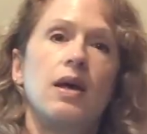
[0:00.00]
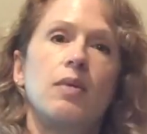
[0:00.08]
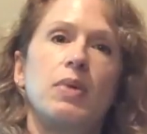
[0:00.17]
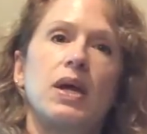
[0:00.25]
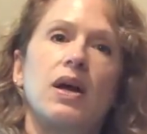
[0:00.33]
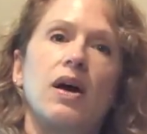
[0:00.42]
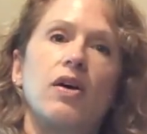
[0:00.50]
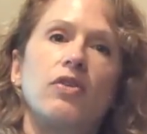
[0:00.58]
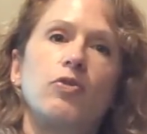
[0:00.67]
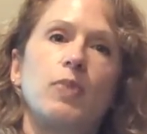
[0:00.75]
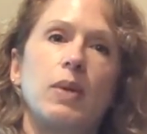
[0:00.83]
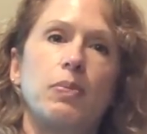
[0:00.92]

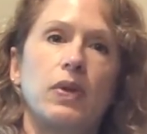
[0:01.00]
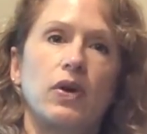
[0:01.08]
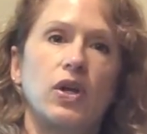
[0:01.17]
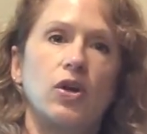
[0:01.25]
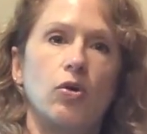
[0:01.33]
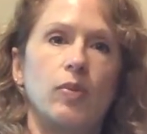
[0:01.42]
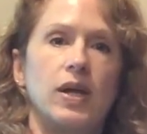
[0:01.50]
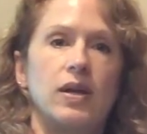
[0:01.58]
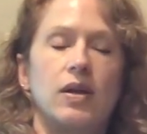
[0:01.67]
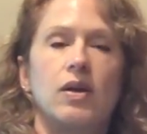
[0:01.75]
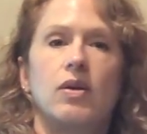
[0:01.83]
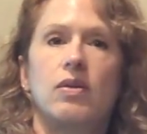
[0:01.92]
because people are human,
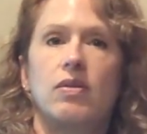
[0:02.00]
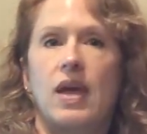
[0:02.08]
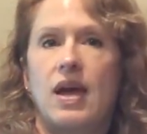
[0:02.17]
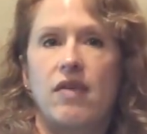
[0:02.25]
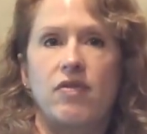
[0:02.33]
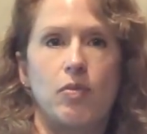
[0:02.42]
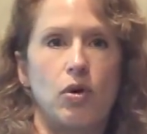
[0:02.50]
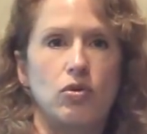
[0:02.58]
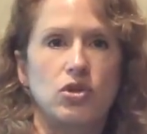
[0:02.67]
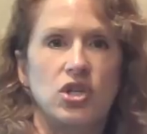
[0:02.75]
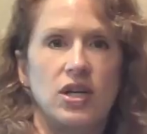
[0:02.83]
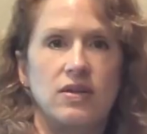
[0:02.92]
they have
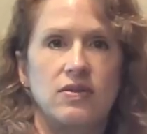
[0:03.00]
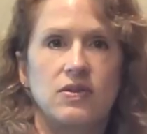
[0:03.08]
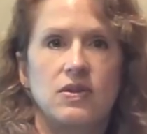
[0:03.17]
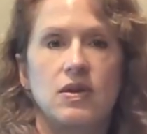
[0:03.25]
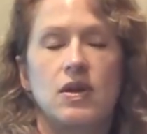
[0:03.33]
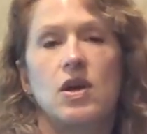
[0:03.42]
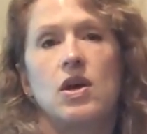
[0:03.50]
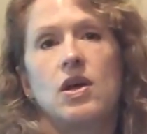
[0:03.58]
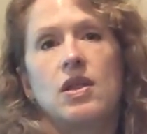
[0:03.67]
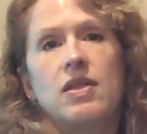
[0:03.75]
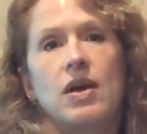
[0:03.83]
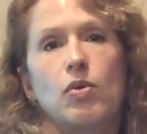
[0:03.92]
emotions,
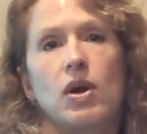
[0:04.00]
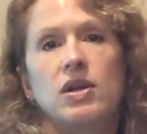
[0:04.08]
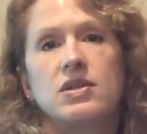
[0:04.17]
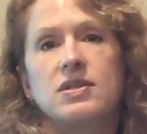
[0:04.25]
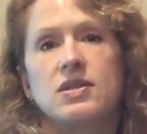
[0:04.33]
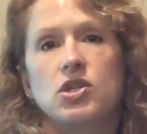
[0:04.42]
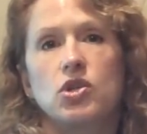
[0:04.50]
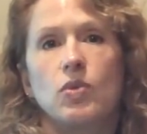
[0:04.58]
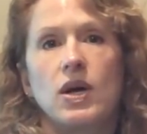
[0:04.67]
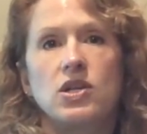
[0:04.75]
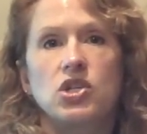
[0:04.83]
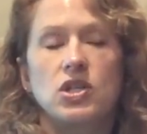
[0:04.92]
they run into
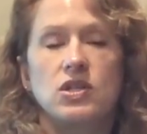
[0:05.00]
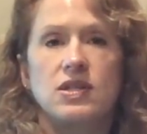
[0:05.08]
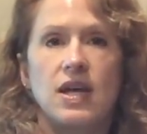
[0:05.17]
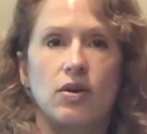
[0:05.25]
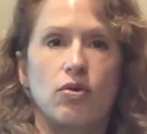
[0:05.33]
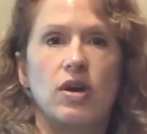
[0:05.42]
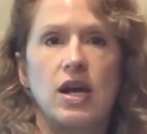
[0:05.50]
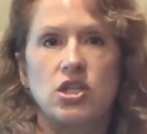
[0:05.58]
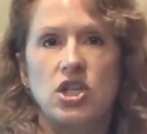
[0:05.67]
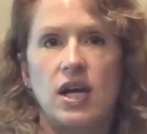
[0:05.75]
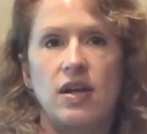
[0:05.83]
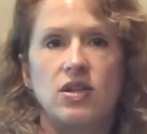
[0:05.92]
situations that create
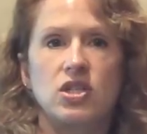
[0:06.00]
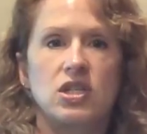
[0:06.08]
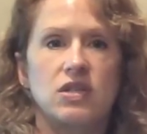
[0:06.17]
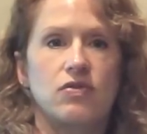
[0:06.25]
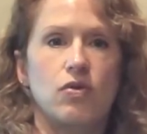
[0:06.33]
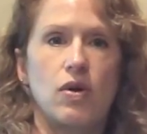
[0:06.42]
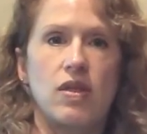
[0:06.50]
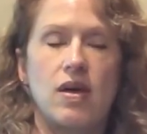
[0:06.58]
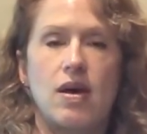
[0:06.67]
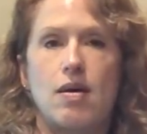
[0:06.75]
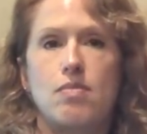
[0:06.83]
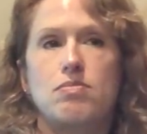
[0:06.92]
challenges for
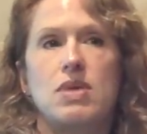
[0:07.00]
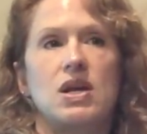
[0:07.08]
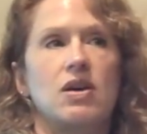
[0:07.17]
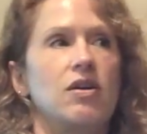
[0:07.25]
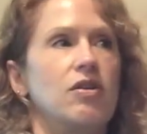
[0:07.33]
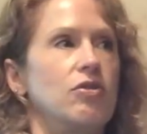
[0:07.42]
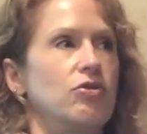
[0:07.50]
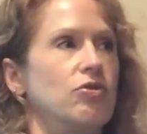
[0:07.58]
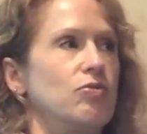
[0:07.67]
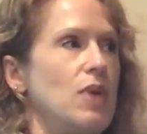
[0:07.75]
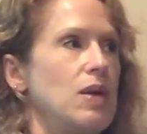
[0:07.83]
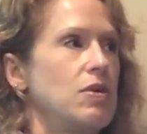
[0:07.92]
them
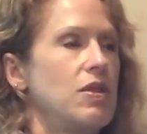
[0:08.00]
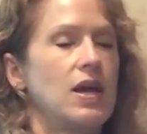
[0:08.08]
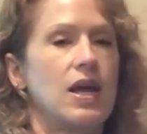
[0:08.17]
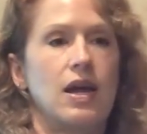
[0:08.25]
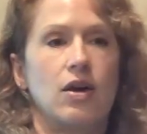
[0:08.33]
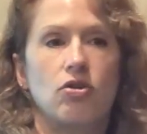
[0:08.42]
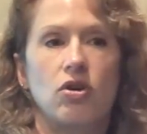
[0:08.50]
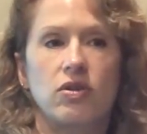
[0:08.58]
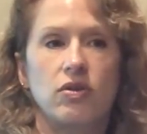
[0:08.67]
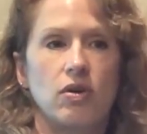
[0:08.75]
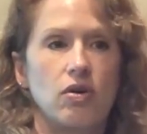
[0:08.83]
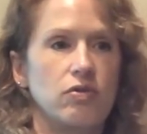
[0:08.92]
because maybe they can't cook
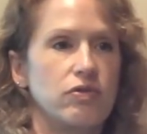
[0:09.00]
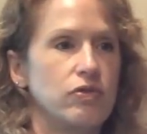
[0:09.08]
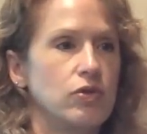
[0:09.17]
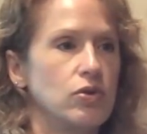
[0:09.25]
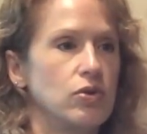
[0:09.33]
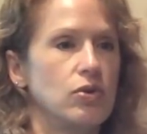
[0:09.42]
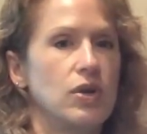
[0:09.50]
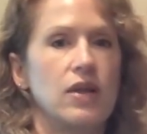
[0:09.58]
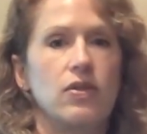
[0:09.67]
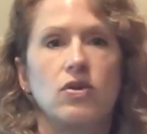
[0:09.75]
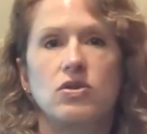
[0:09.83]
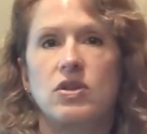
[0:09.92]
their own food
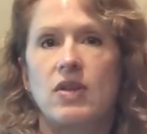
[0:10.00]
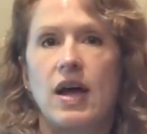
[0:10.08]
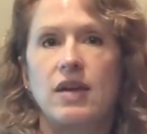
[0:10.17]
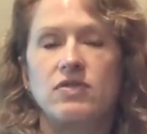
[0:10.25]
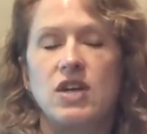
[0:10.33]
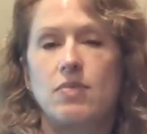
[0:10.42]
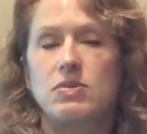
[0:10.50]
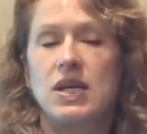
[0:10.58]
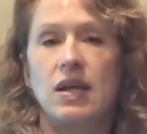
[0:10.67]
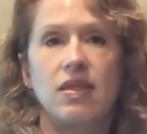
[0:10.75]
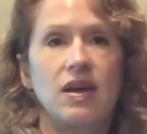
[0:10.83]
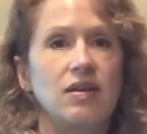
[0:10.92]
and there's a lot of tempting
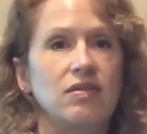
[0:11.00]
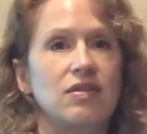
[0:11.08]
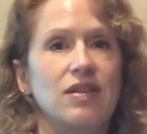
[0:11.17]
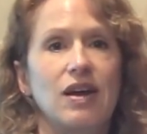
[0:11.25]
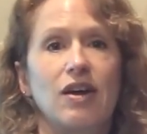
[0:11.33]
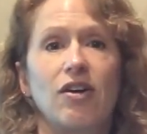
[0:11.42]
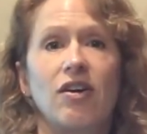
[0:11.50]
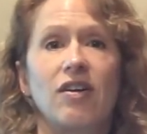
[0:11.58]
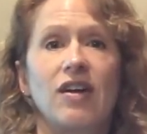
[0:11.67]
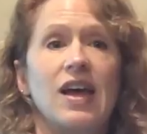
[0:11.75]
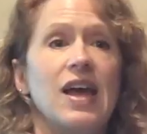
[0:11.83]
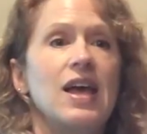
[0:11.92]
things there.